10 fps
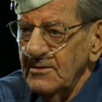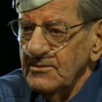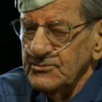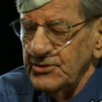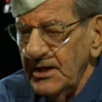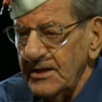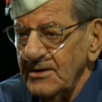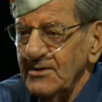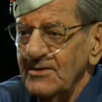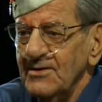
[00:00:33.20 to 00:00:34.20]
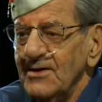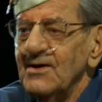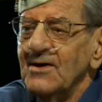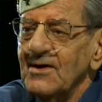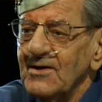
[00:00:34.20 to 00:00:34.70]
Jack
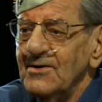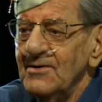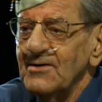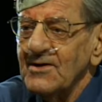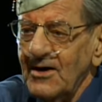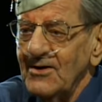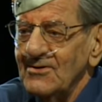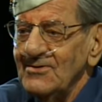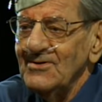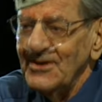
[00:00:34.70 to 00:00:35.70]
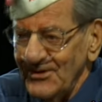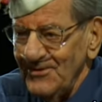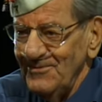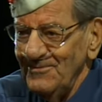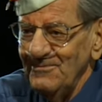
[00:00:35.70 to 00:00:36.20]
Carl Hill,
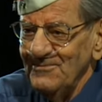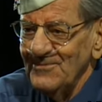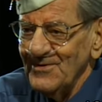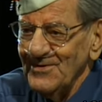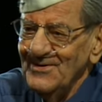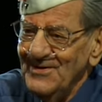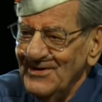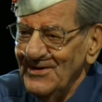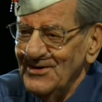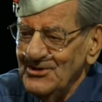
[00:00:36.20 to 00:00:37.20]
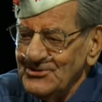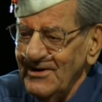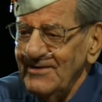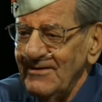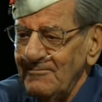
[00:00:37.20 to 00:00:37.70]
East
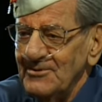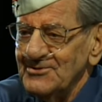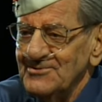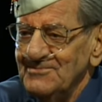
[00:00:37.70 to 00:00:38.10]
Grand Rapids.